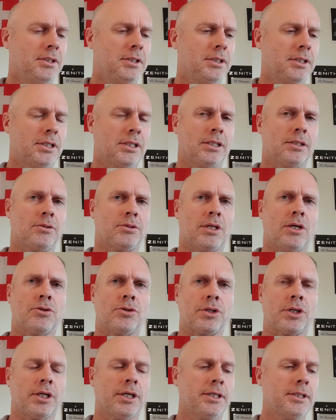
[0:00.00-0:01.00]
an
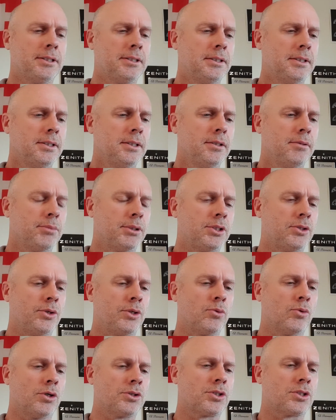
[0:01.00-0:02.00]
older guy, but
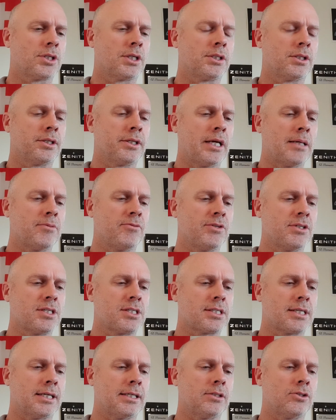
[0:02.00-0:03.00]
doing watches under the name of his
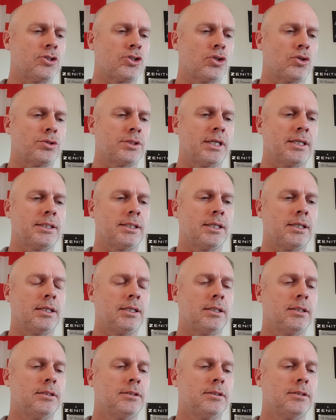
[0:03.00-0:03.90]
son, Jean-Daniel